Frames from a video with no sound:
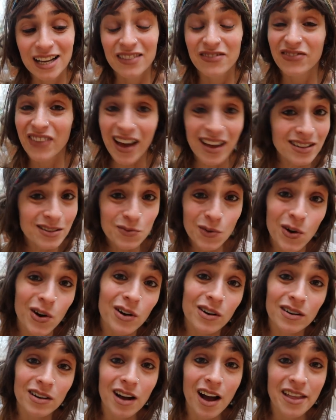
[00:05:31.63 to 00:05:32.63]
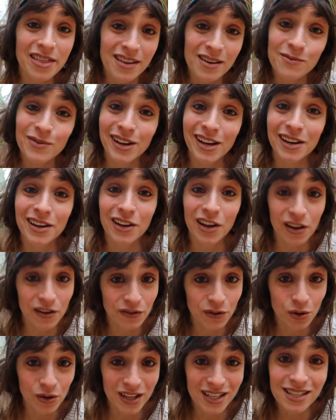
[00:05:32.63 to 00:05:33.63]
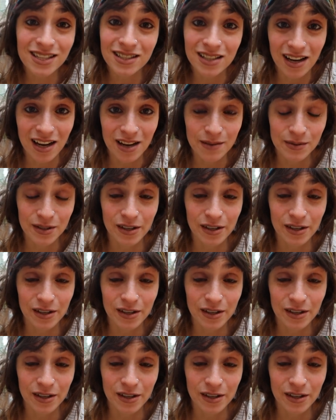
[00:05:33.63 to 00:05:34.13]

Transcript: that's what I think we're gonna go for this time.